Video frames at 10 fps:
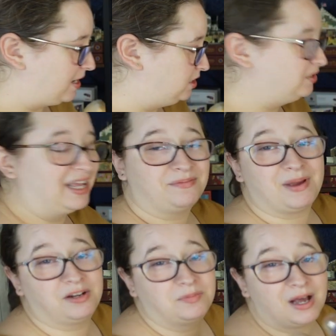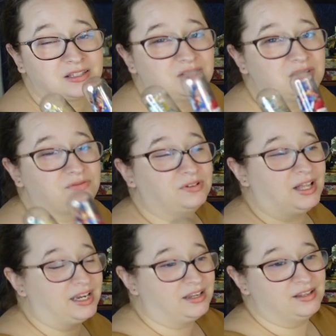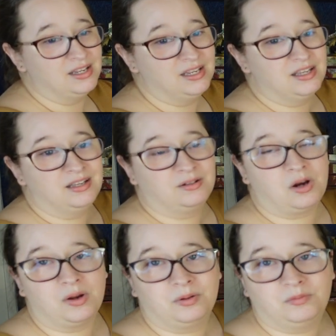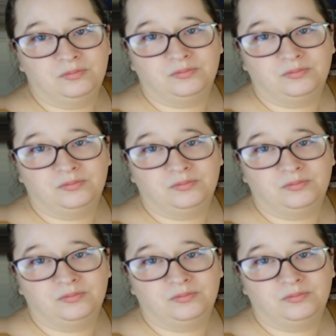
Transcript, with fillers: I do like micro puzzles for like going